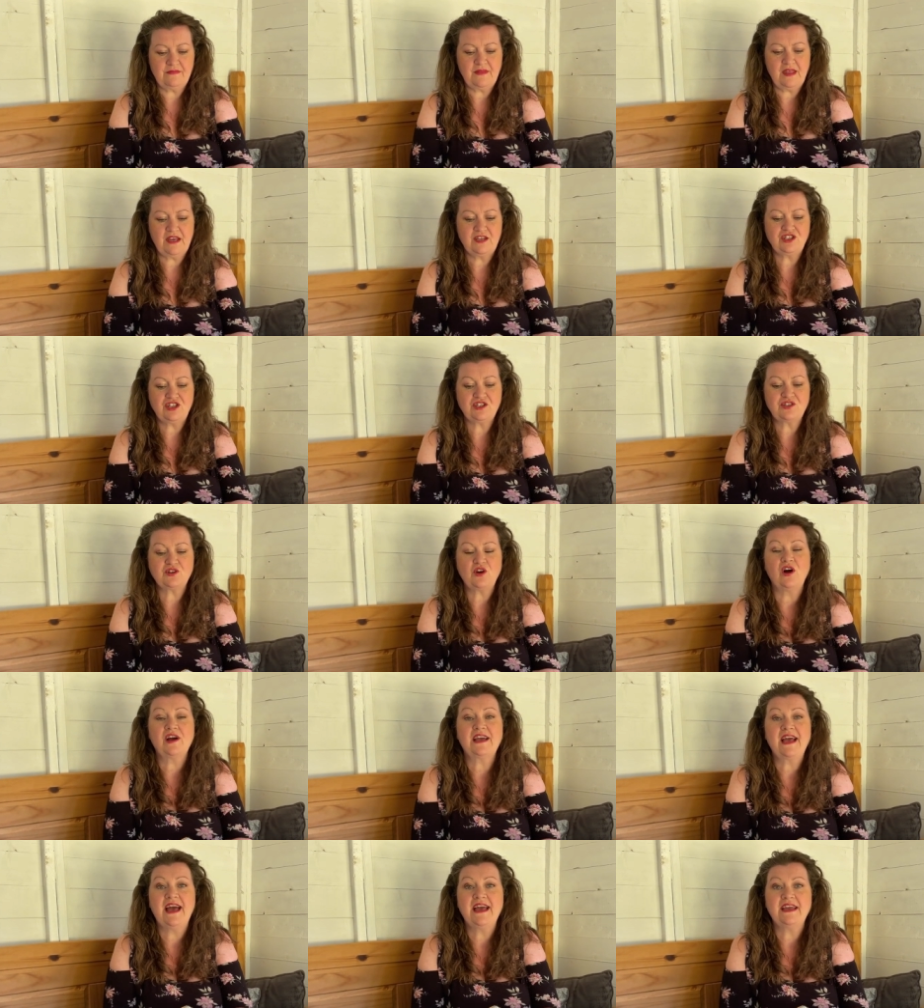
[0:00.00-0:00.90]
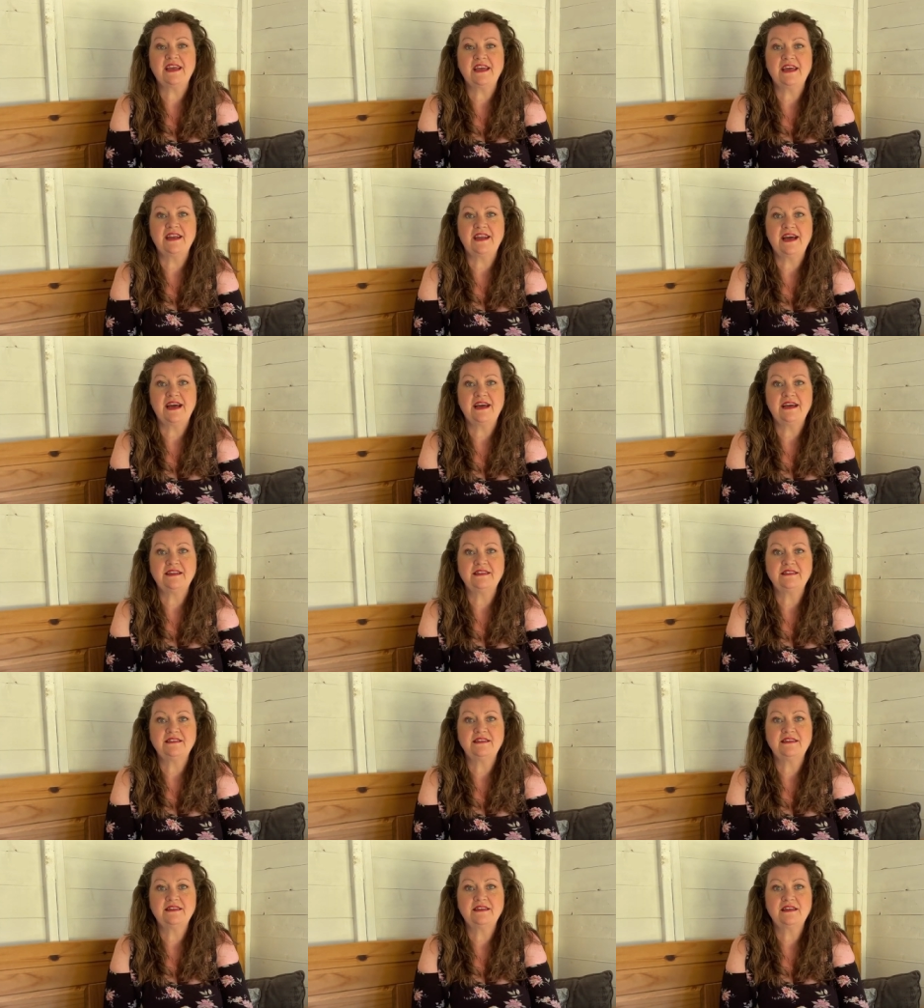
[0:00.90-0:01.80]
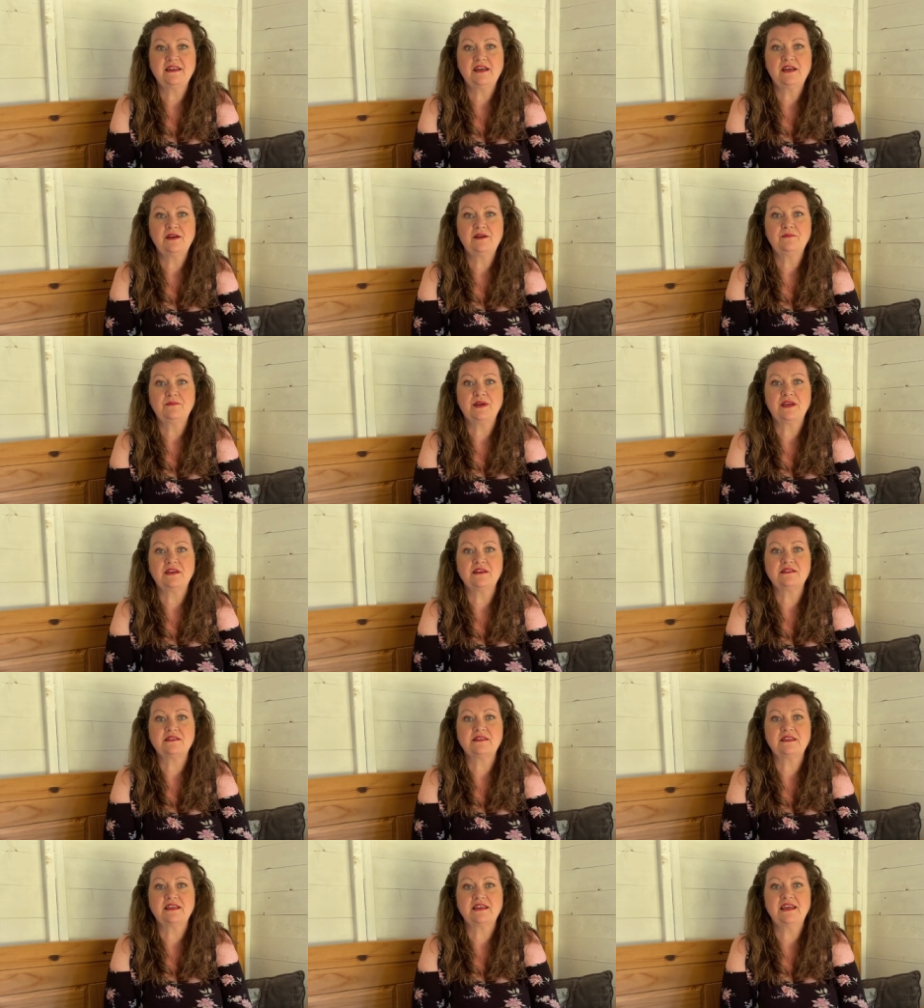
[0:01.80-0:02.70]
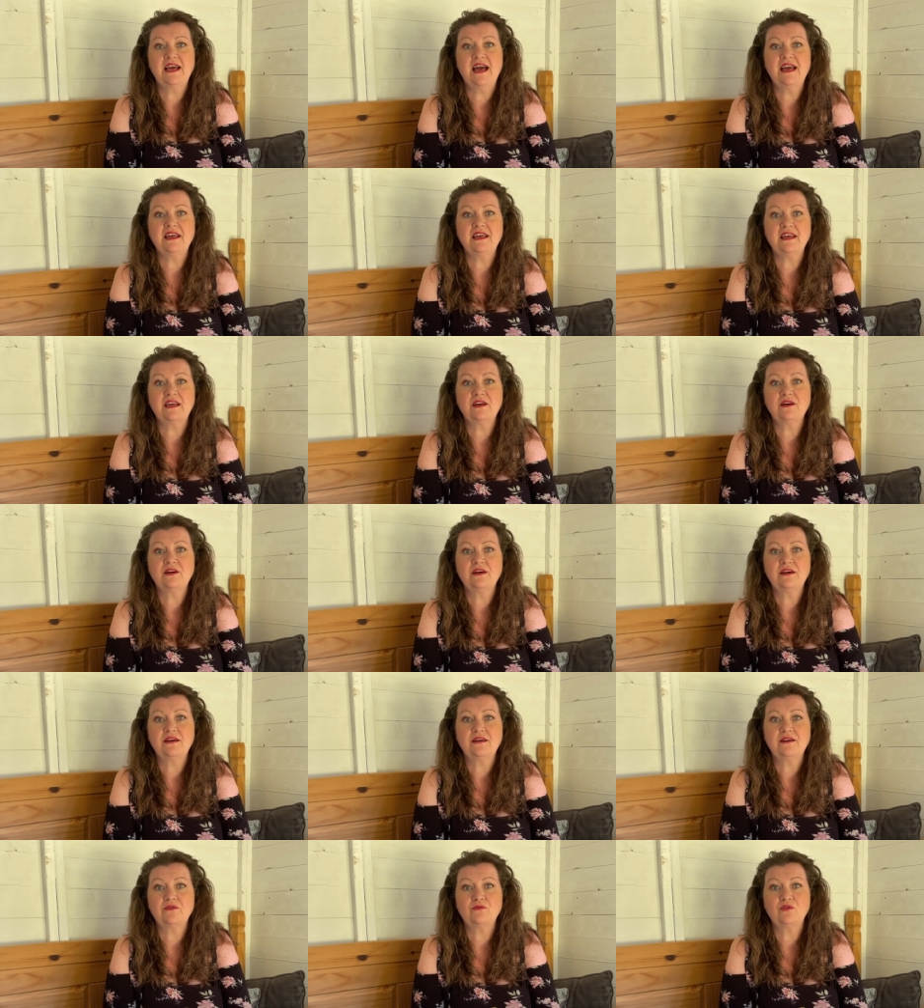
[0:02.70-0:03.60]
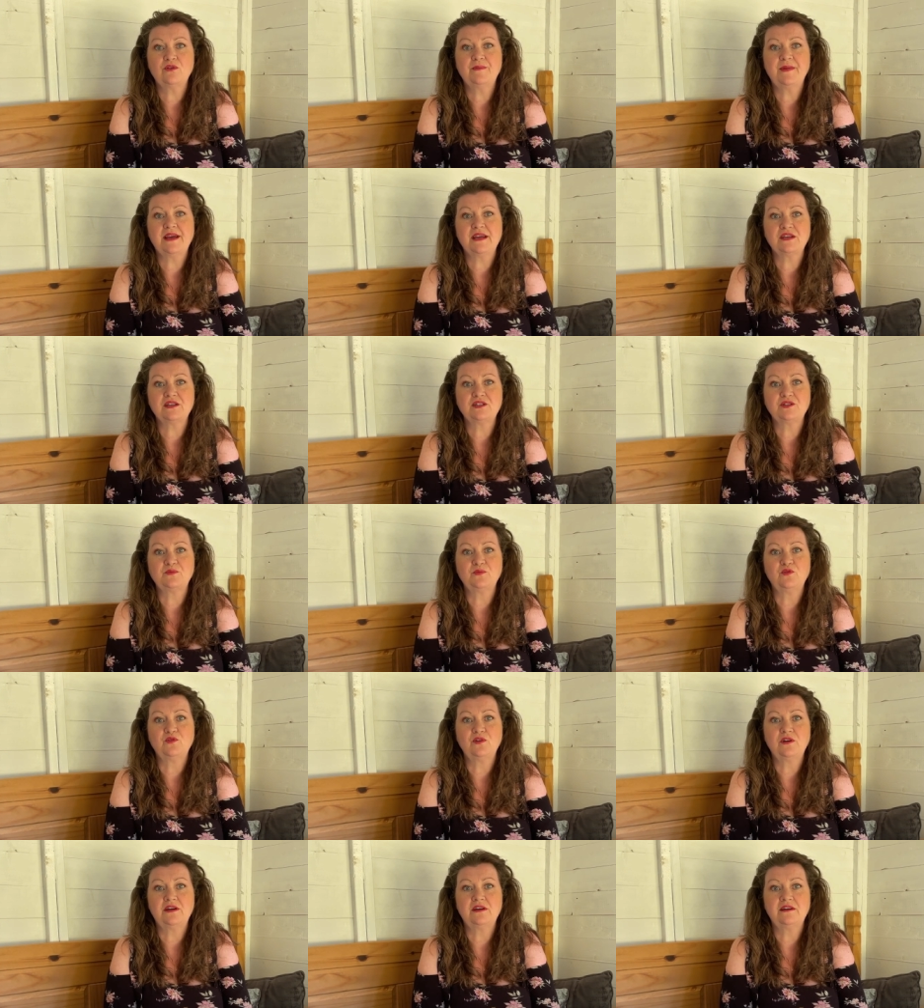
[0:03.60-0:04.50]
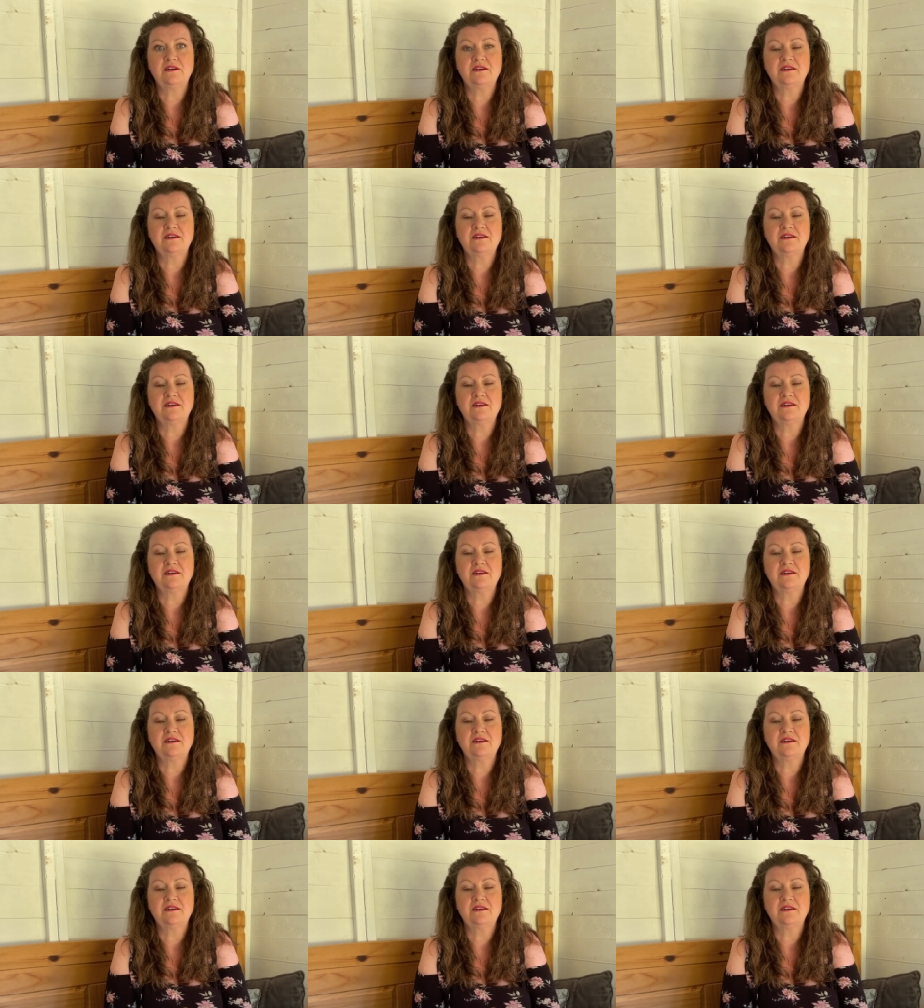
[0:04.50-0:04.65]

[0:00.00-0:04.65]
and she's got a cake in her hand because the cake will make her smaller.